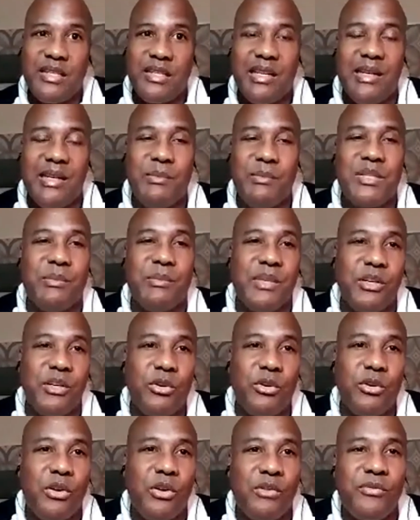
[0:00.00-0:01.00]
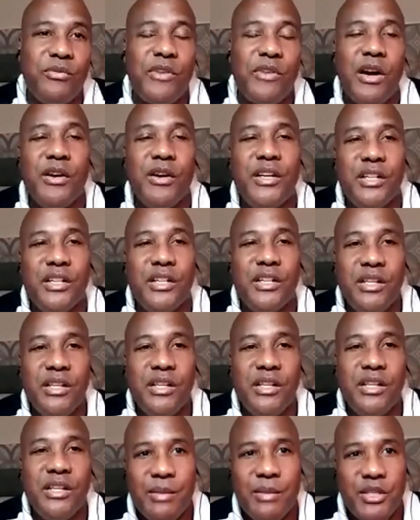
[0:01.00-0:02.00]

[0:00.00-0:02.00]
to claim something called a foreign earned income